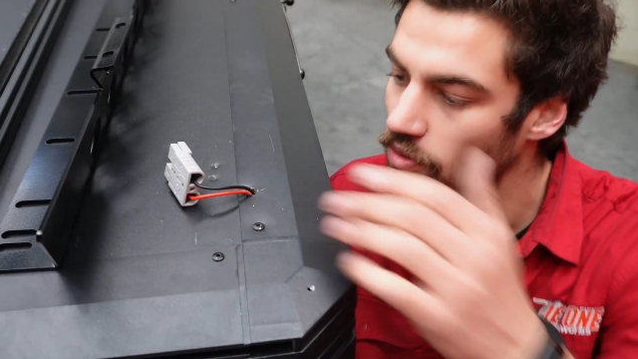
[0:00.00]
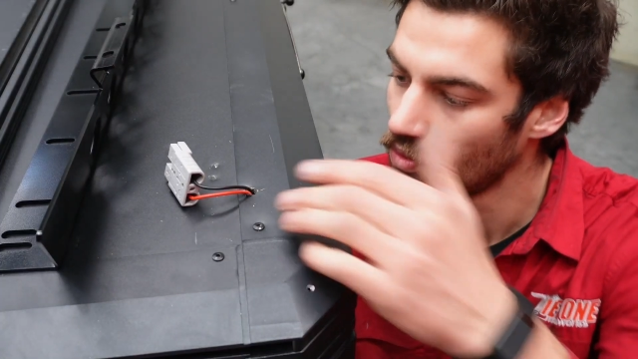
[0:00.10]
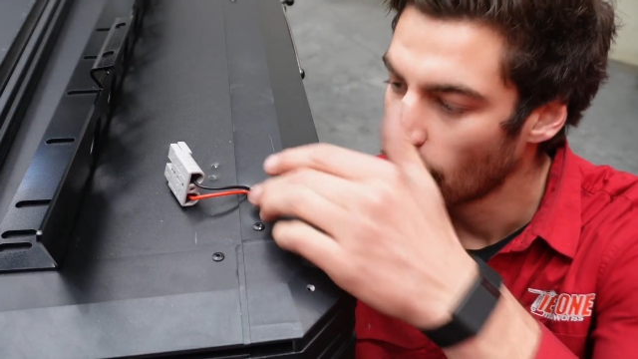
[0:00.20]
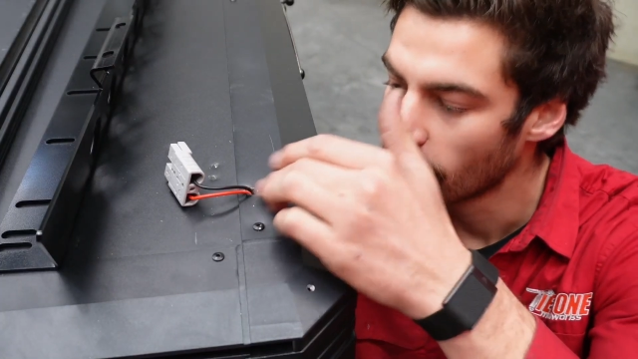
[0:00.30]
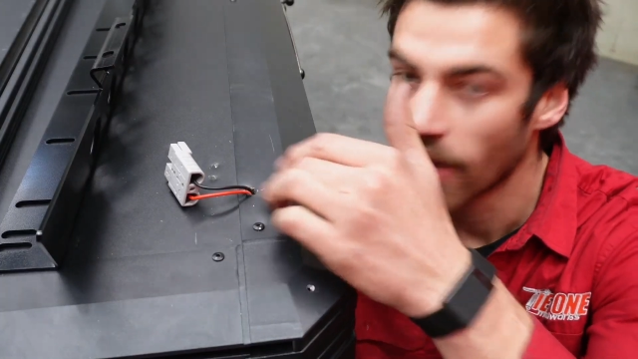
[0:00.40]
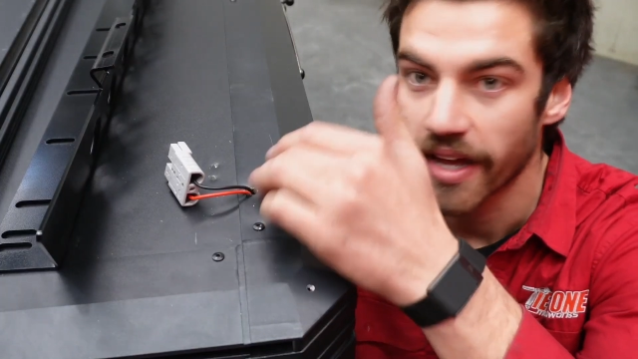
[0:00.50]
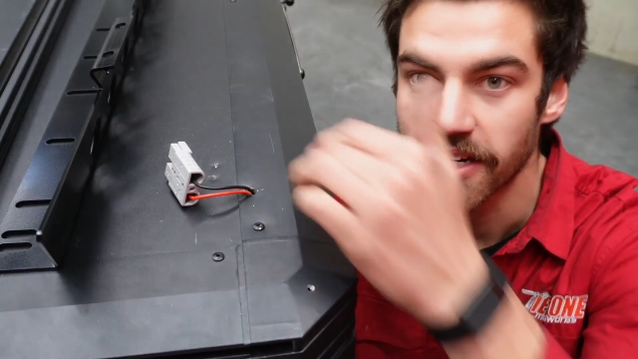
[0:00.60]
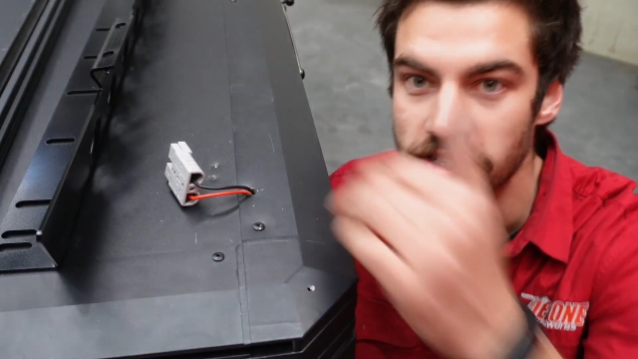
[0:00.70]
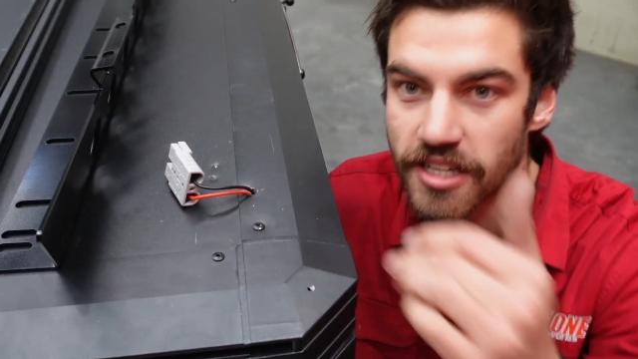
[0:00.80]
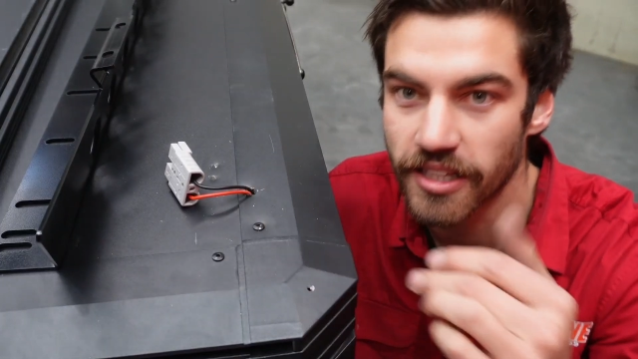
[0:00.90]
one, we're going
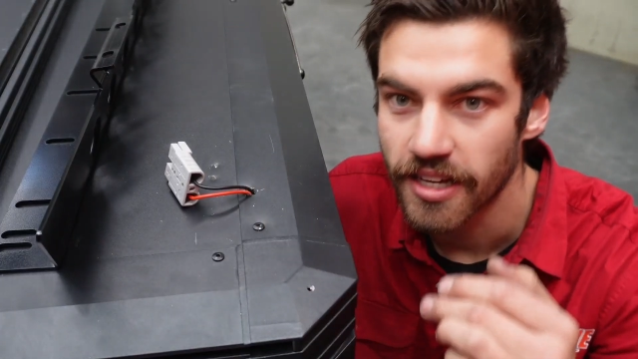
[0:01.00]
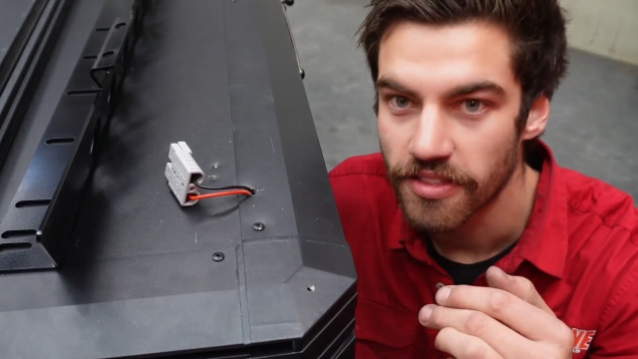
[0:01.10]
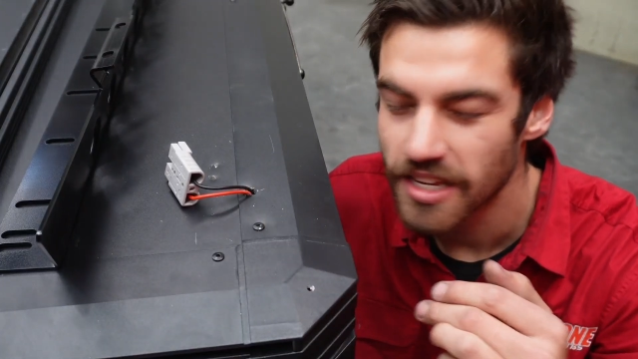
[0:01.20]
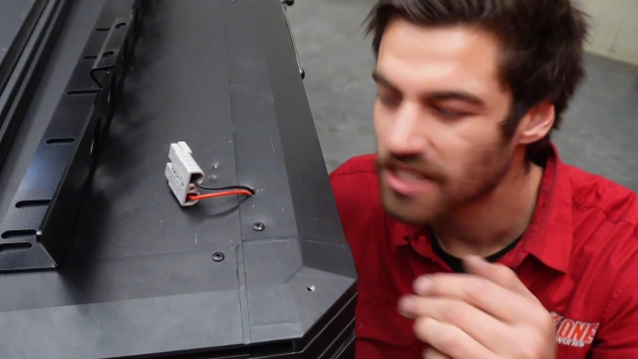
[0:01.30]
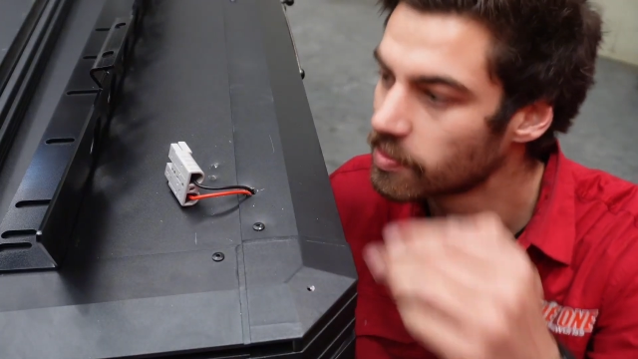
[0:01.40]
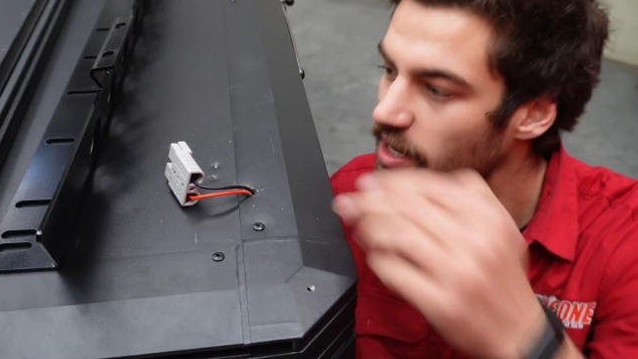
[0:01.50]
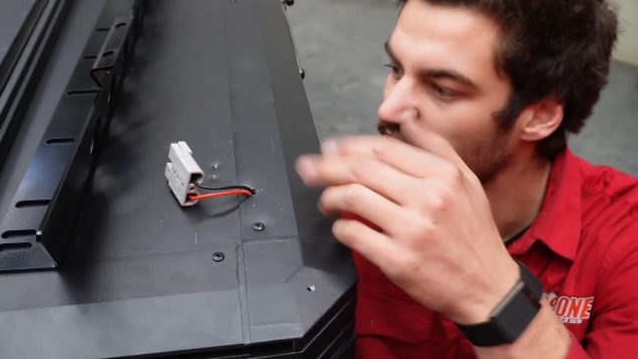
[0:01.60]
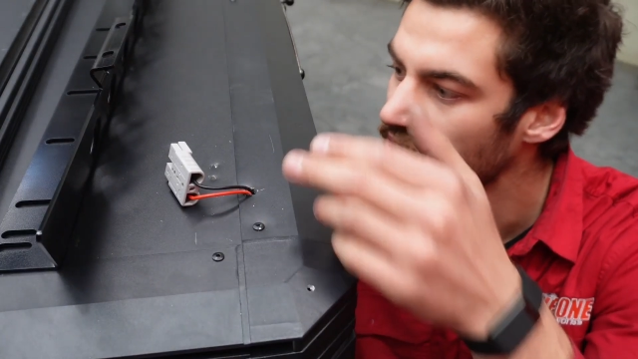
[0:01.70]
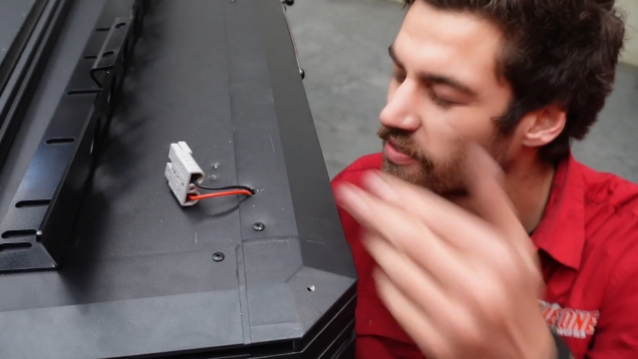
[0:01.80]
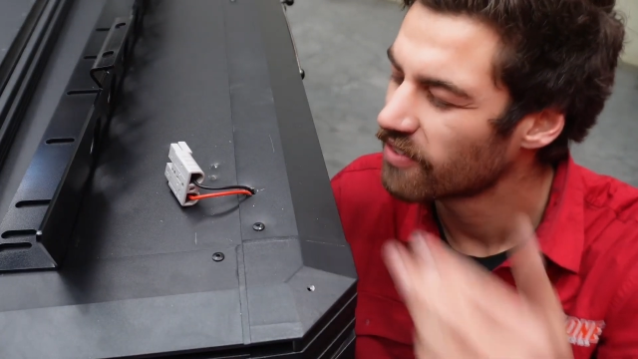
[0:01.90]
to silicone this, but
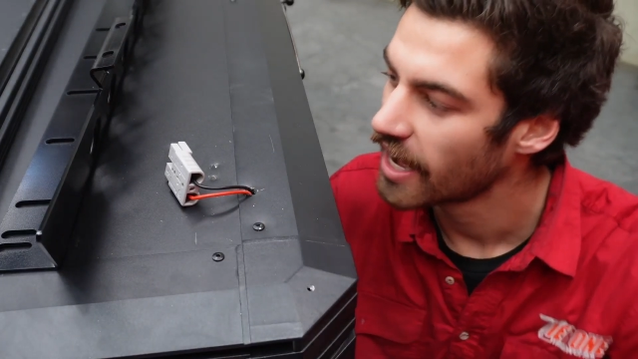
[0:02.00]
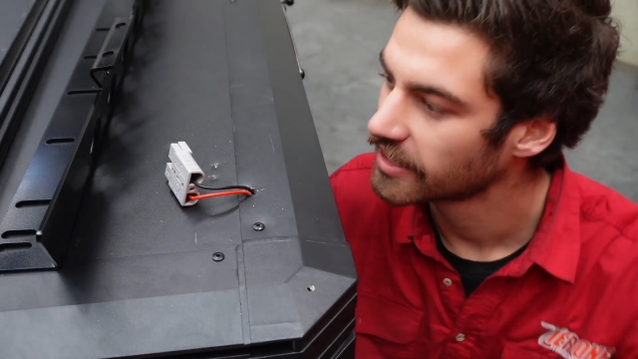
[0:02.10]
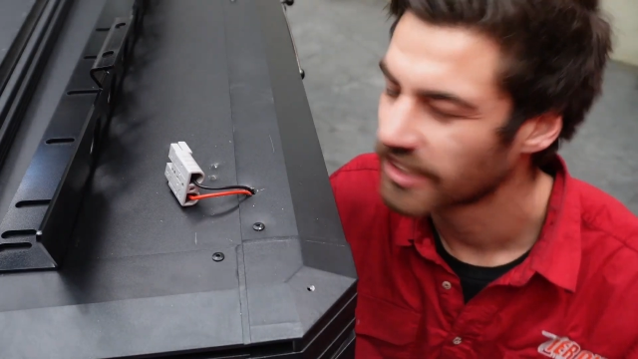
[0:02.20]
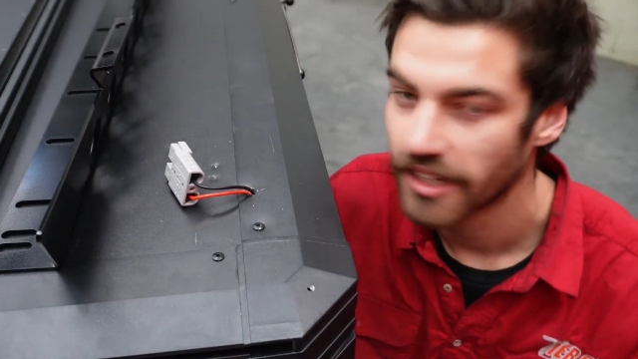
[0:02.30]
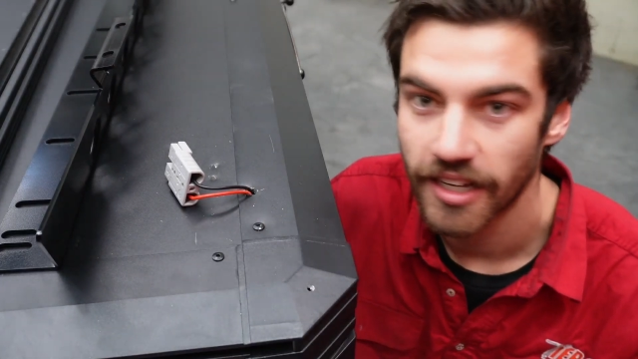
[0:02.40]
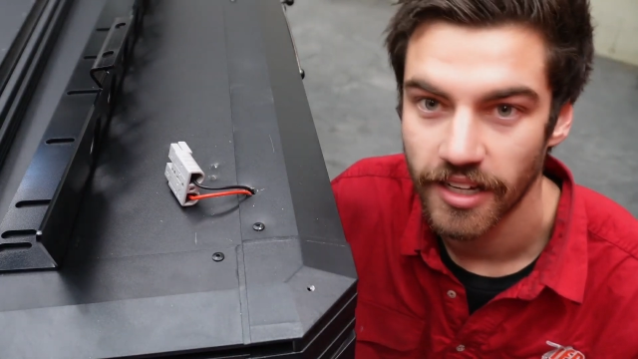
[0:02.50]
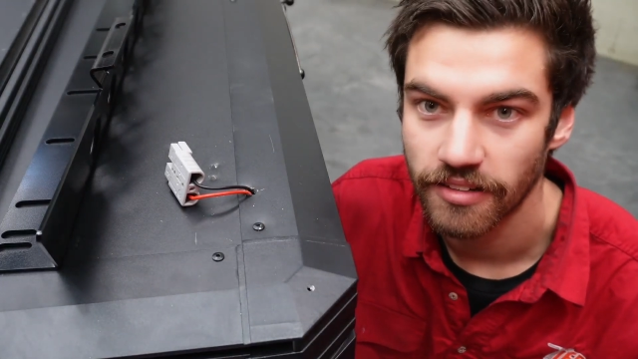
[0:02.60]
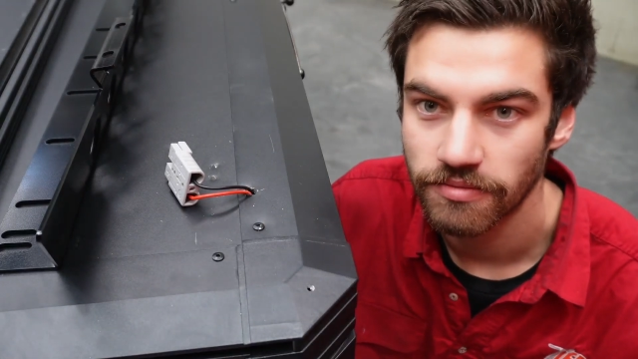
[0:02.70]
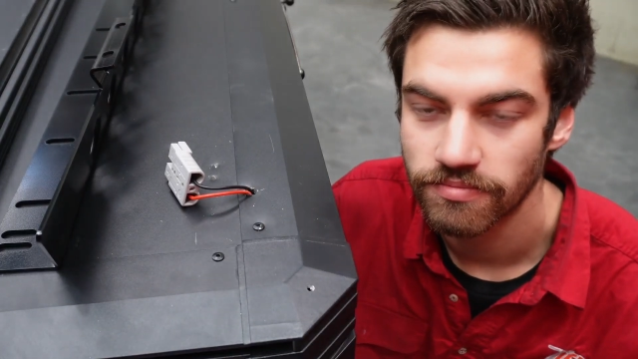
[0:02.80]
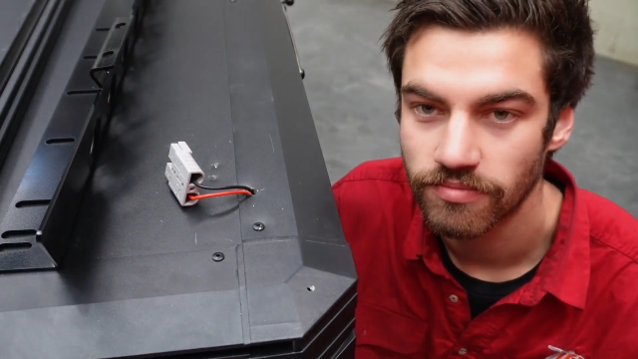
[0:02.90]
if you've had
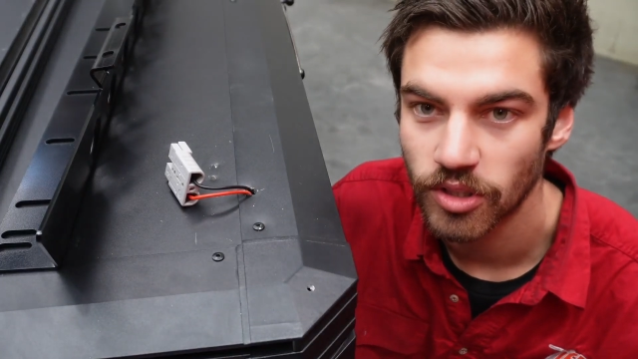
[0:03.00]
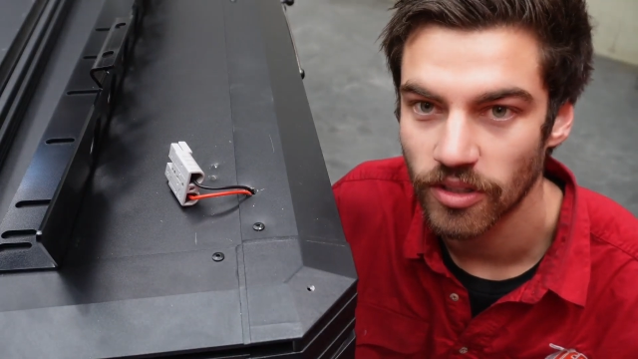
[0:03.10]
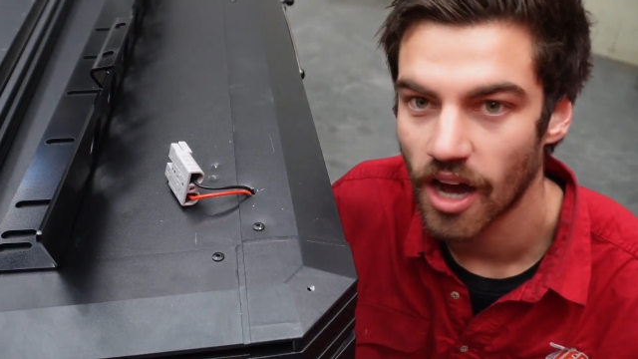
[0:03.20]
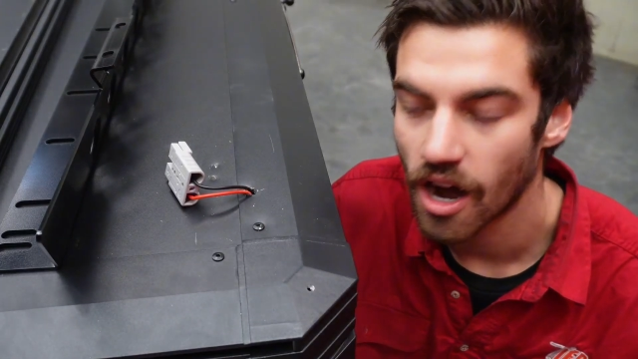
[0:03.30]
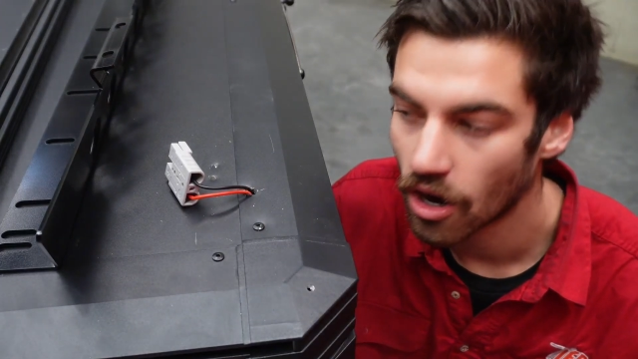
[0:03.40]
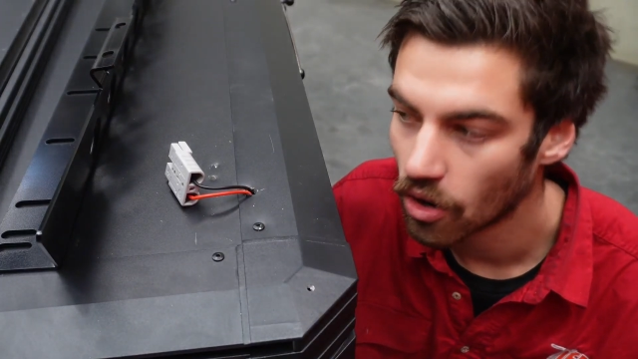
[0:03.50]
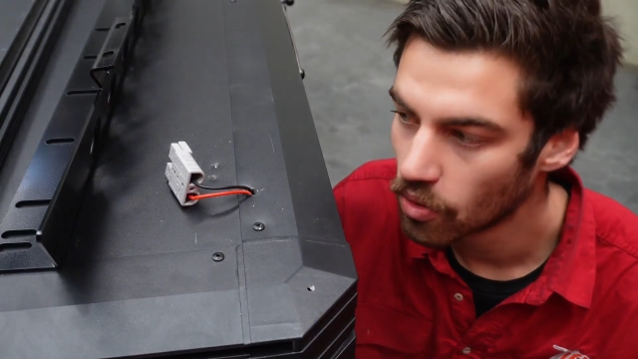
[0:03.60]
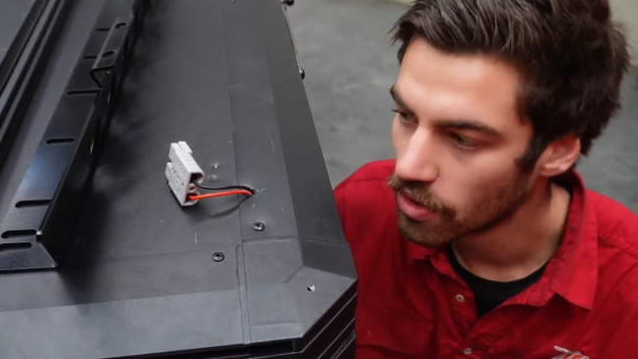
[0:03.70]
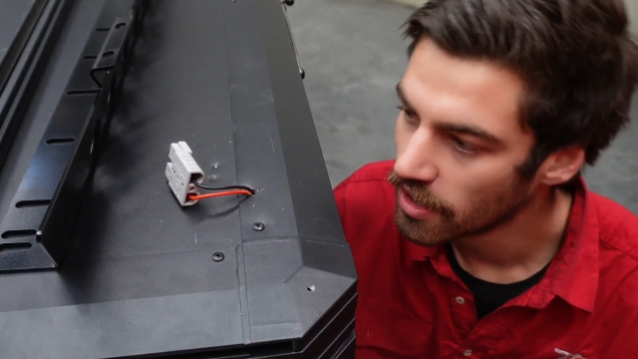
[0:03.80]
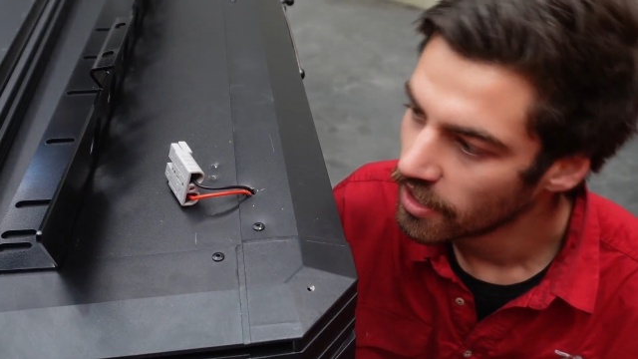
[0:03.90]
to drill a
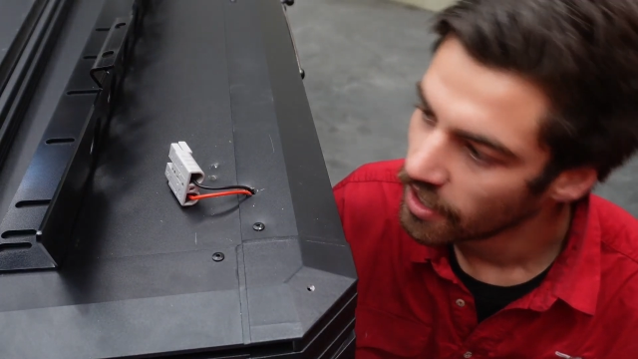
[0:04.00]
hole